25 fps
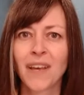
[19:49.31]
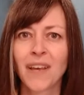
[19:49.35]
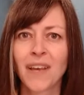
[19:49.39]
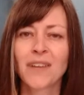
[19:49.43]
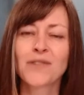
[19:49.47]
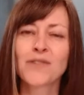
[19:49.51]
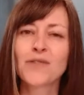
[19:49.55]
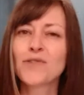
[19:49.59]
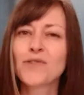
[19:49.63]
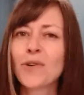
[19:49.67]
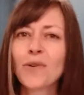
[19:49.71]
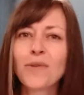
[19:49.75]

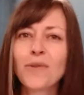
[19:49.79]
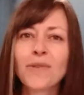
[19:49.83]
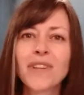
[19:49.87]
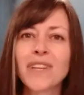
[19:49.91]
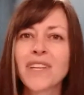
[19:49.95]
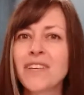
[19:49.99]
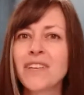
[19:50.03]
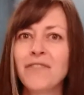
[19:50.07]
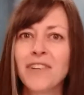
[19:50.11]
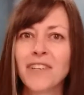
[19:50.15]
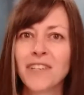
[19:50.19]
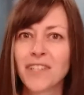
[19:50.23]
So don't
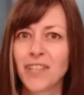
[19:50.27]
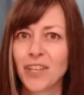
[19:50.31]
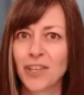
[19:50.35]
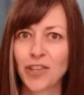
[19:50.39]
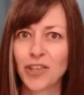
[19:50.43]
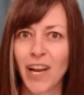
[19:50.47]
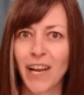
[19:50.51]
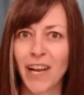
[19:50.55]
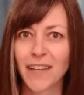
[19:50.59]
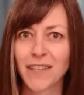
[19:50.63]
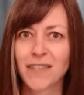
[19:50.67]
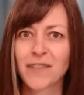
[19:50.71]
leave it to
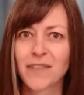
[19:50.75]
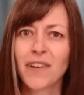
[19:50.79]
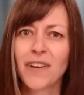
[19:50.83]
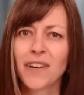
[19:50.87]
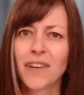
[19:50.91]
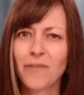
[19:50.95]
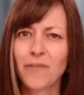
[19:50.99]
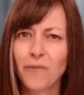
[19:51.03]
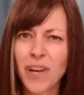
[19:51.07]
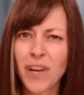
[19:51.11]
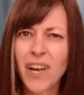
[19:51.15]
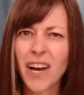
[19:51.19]
chance.
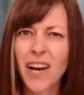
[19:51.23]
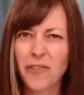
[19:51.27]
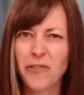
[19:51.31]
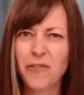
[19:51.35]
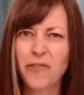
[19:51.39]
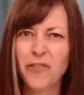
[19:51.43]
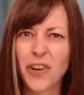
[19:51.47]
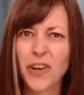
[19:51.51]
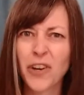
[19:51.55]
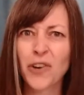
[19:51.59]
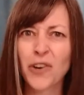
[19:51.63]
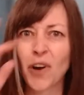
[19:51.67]
We got to
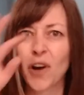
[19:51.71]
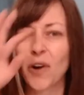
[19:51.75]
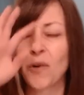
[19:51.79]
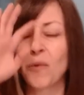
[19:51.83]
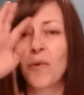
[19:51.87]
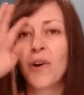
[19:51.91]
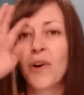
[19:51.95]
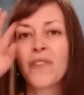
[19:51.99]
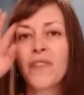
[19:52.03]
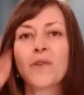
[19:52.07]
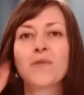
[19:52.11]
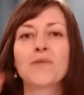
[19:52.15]
figure
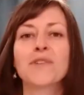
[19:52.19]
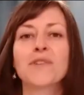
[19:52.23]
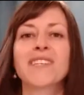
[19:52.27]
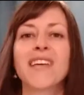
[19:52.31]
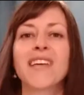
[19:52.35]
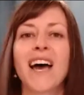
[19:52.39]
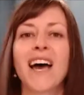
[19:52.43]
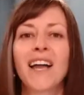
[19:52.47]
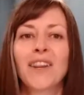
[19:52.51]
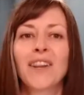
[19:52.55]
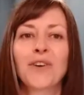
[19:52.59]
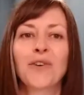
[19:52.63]
out what those
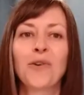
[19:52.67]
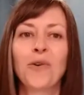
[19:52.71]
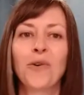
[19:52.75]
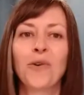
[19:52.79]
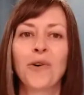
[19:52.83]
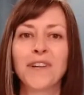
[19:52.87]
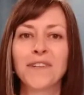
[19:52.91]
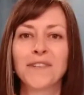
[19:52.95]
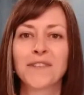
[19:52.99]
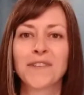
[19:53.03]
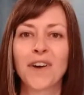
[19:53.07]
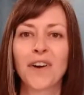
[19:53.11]
talent
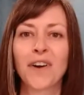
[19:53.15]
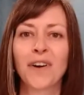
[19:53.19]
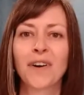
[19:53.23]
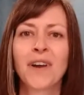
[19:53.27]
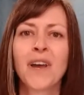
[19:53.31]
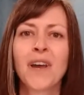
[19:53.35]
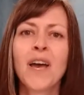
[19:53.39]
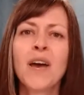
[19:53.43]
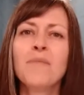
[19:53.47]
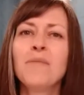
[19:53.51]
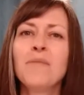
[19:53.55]
coins are,